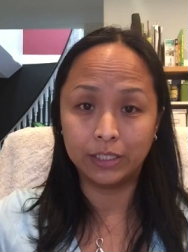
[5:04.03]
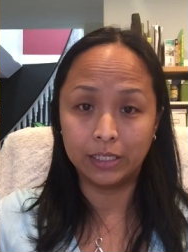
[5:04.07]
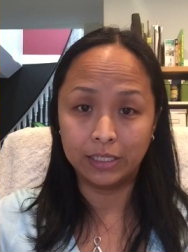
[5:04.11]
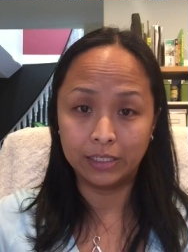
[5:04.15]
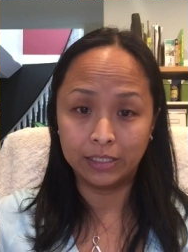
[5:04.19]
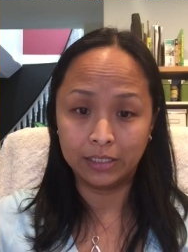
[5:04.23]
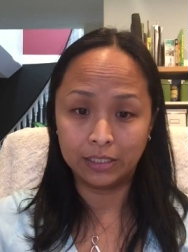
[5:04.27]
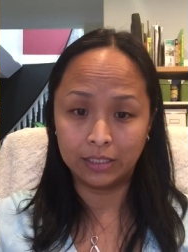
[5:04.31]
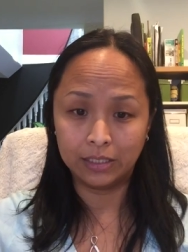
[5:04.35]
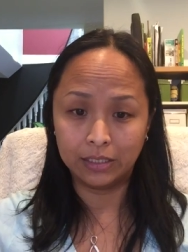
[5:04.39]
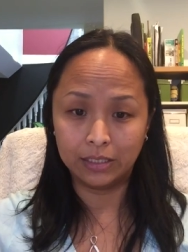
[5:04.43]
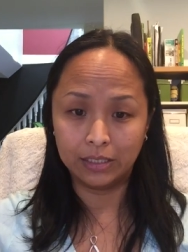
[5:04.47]

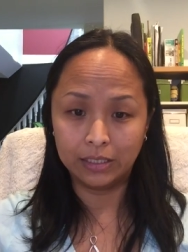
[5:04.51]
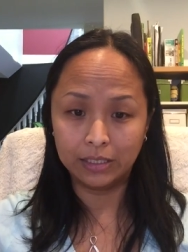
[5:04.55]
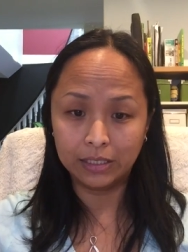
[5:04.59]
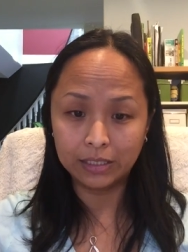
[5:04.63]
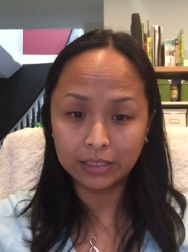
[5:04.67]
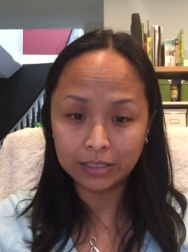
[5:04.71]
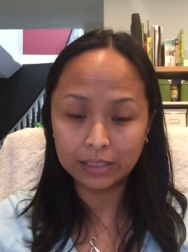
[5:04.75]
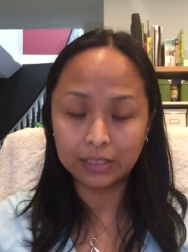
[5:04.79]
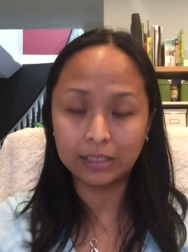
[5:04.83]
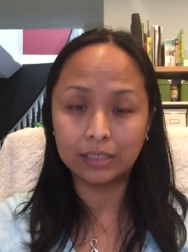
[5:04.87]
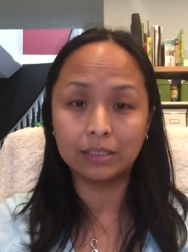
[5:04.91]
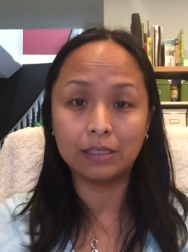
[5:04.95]

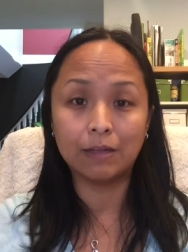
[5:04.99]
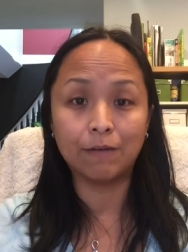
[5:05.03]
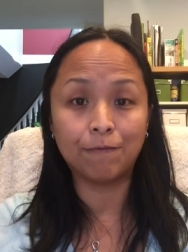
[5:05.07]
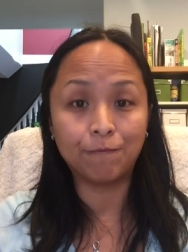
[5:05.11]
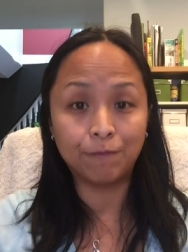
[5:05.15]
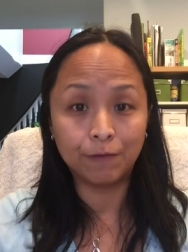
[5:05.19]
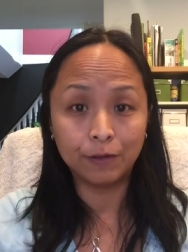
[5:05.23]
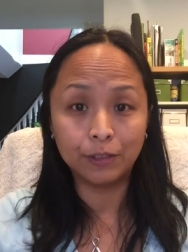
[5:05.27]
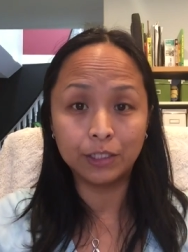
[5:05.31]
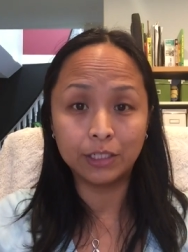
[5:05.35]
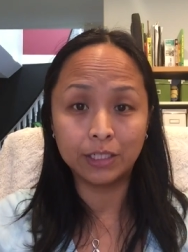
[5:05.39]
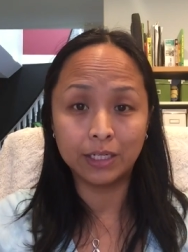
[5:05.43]
is the
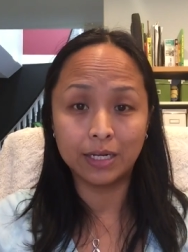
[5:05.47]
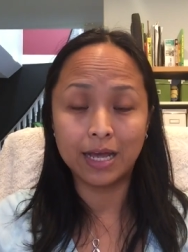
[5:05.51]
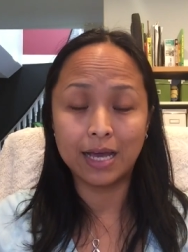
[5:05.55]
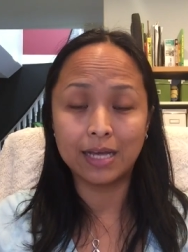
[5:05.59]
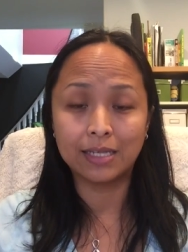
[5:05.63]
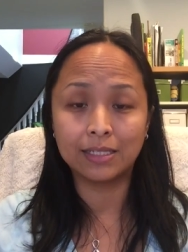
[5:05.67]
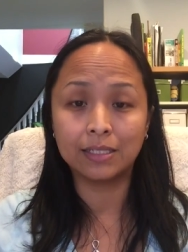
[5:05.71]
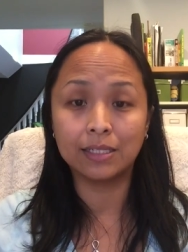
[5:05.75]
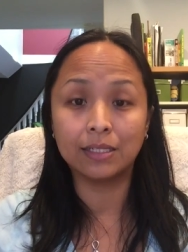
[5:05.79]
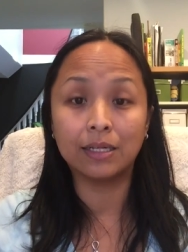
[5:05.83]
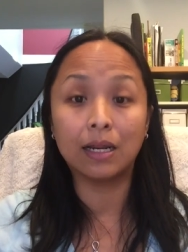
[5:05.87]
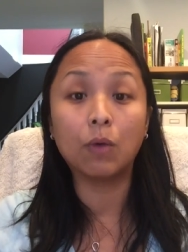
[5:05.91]
first
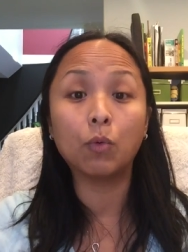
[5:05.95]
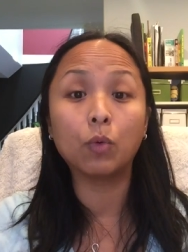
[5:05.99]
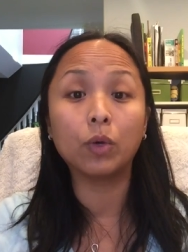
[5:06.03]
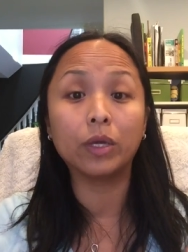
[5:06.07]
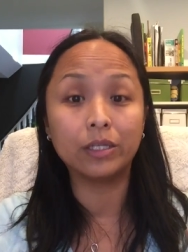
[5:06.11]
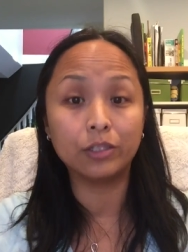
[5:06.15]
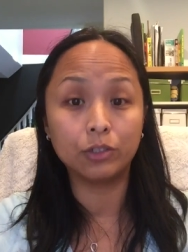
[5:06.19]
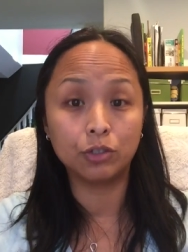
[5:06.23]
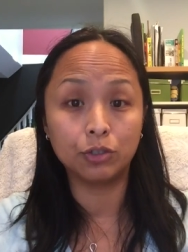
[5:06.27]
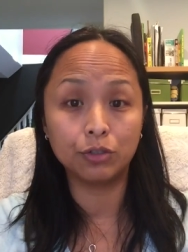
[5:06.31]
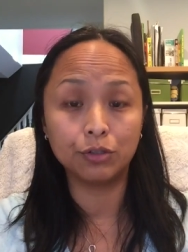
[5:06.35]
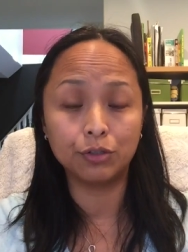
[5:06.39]
lesson that we
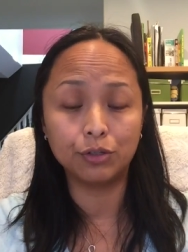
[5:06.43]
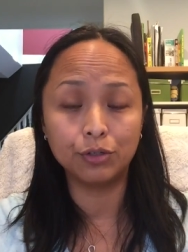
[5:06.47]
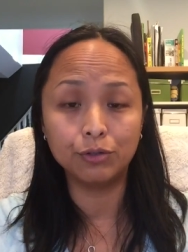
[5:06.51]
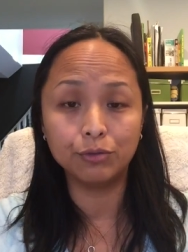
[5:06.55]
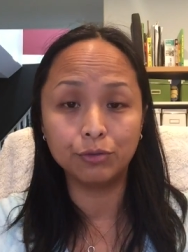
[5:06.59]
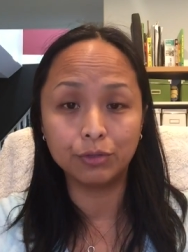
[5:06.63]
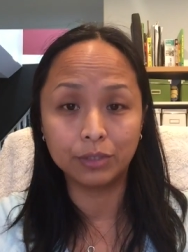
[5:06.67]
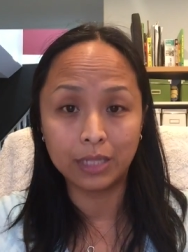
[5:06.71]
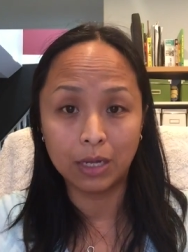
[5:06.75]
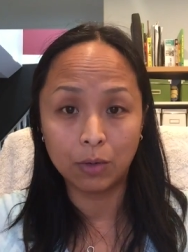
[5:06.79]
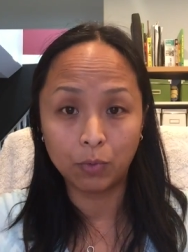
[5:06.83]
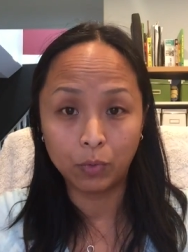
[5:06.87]

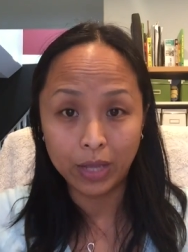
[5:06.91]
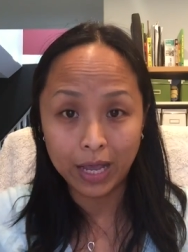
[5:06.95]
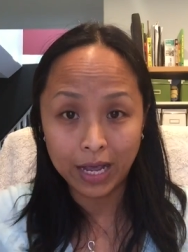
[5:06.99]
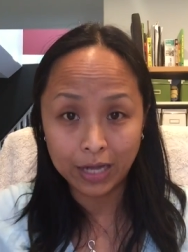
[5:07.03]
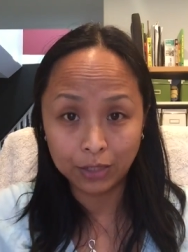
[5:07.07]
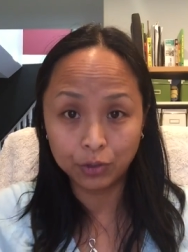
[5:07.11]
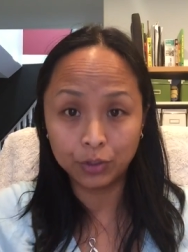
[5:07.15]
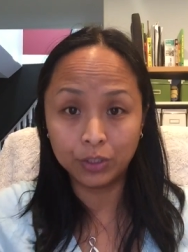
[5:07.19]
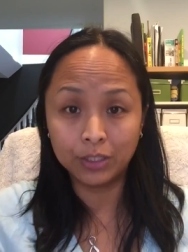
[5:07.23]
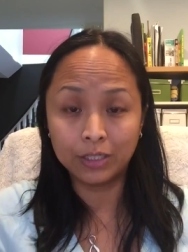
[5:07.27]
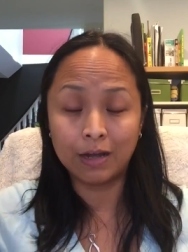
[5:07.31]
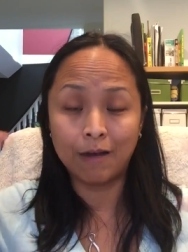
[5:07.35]
introduce, that we
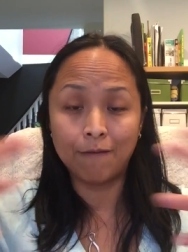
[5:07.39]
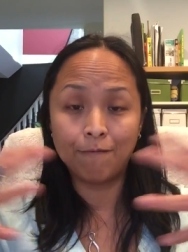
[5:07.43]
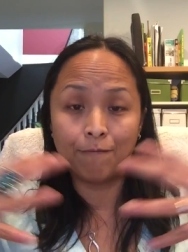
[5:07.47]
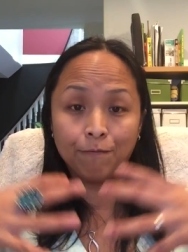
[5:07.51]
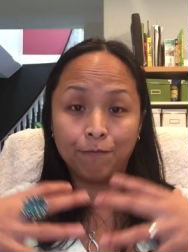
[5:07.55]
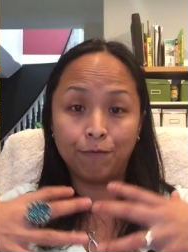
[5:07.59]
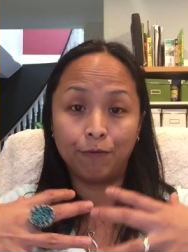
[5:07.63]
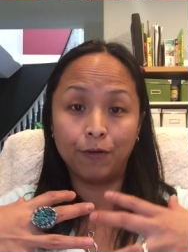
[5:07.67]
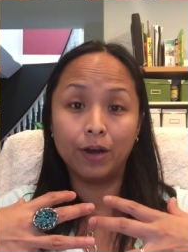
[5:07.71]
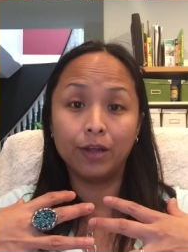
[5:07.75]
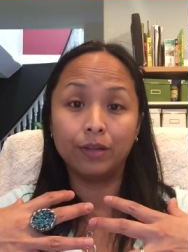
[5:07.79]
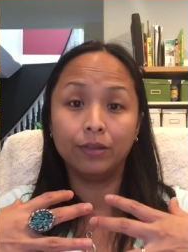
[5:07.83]
actually
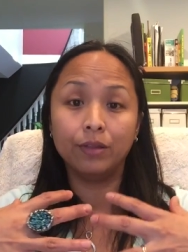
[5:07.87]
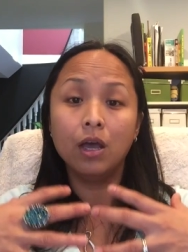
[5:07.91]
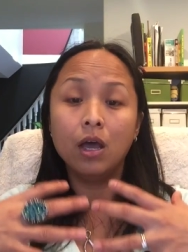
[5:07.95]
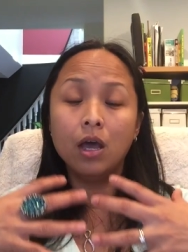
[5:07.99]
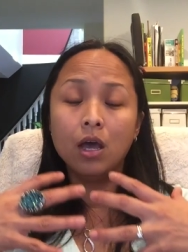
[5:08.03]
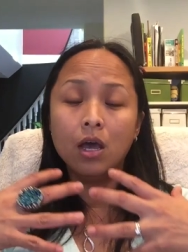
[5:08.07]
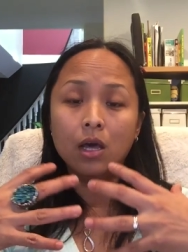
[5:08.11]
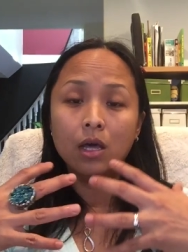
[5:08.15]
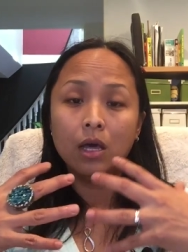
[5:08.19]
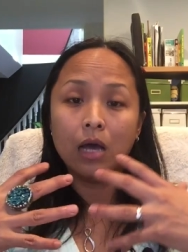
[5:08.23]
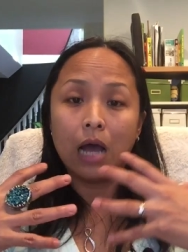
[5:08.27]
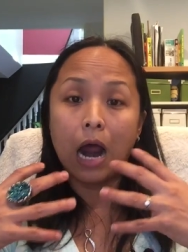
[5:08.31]
confront
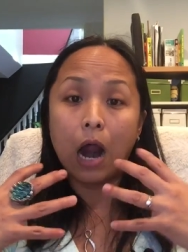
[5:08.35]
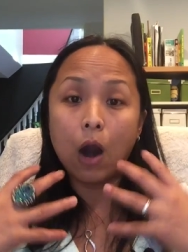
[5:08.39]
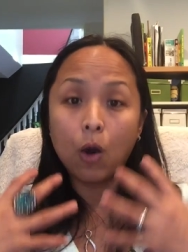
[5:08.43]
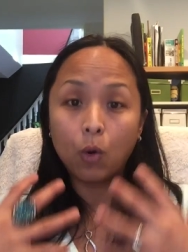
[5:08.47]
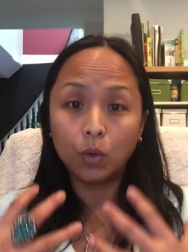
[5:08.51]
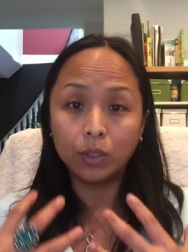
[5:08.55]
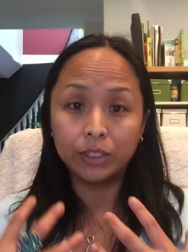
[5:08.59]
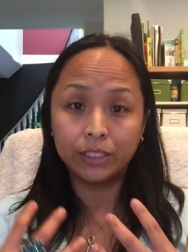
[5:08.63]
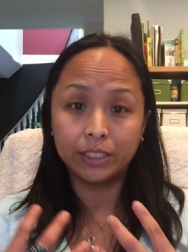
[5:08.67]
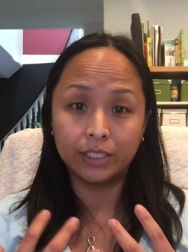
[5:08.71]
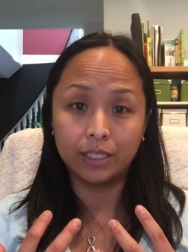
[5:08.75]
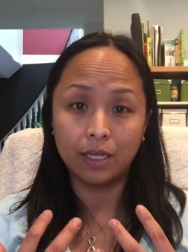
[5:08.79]

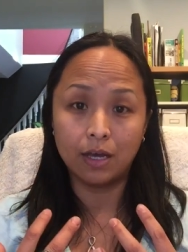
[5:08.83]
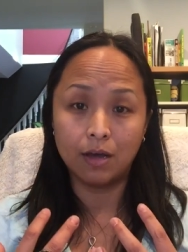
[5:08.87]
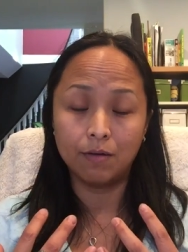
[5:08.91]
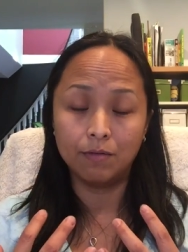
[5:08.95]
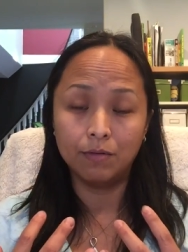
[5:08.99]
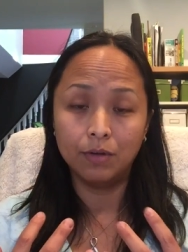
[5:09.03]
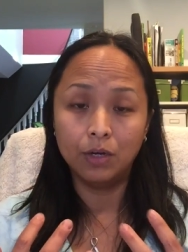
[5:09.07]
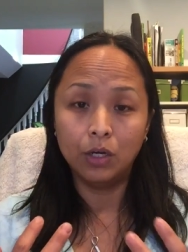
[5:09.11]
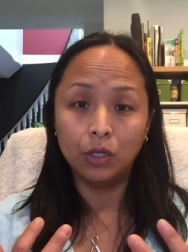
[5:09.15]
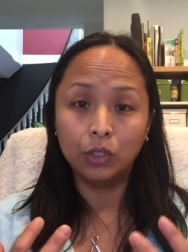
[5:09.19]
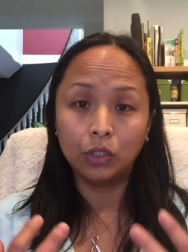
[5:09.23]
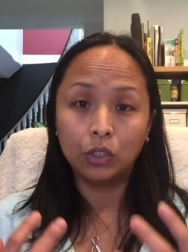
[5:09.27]
ourselves,